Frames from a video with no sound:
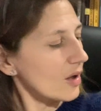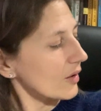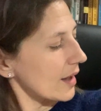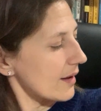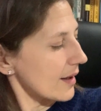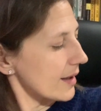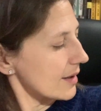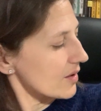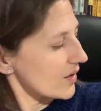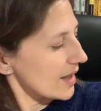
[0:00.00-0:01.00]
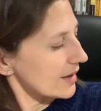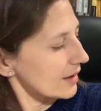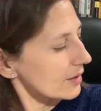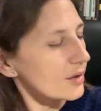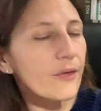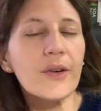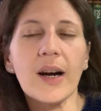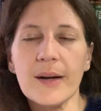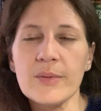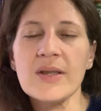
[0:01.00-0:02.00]
okay, they can create a lot of
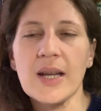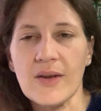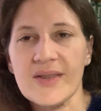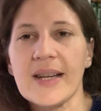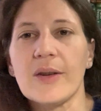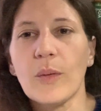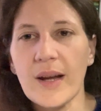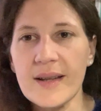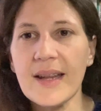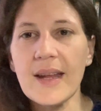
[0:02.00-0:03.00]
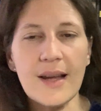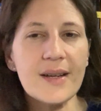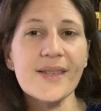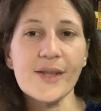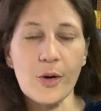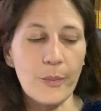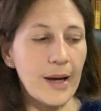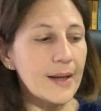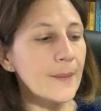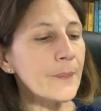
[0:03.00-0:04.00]
carbon dioxide. Why they are so bad?